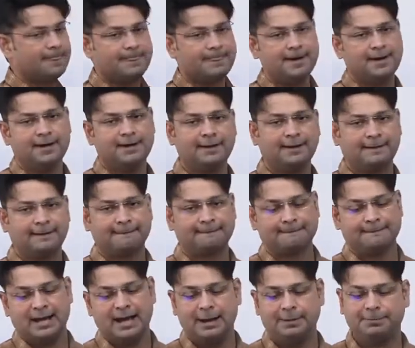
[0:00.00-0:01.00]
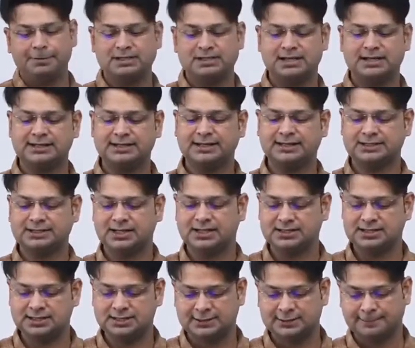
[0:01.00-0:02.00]
the epigenetic
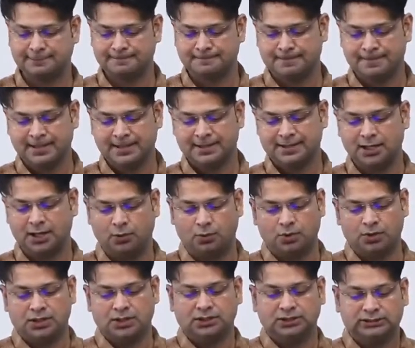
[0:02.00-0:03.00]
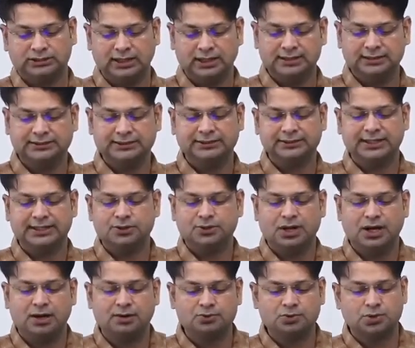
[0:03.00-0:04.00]
changes. Now, third thing that
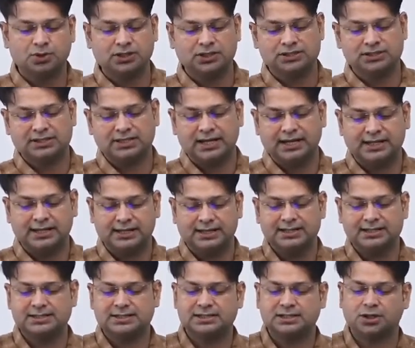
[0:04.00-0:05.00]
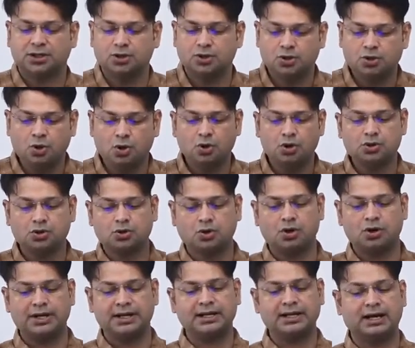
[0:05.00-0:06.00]
you have to understand is
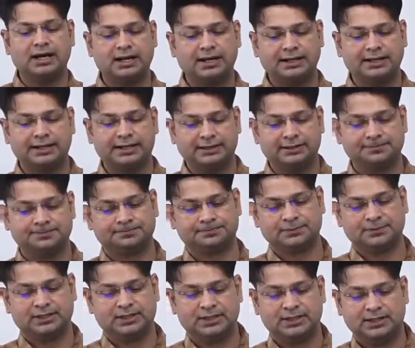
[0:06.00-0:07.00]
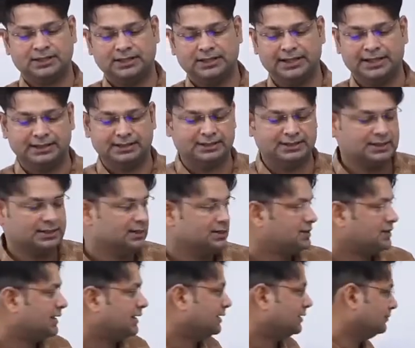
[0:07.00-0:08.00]
non-coding RNA, right.
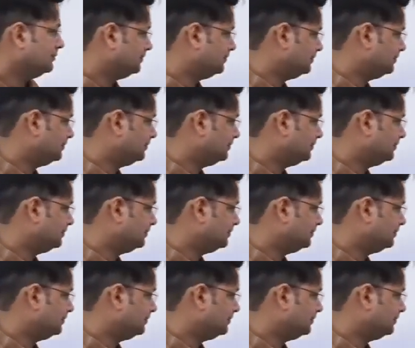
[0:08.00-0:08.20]
See,